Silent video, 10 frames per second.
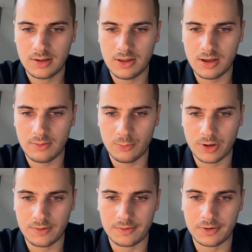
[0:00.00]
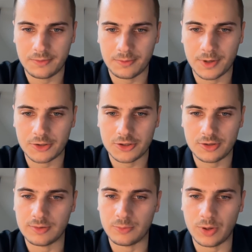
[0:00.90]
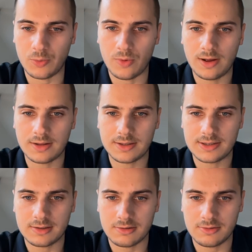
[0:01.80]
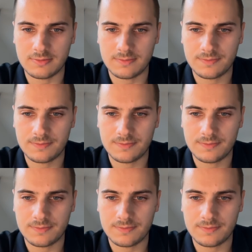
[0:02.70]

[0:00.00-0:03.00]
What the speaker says: yeah, whatever information we want. So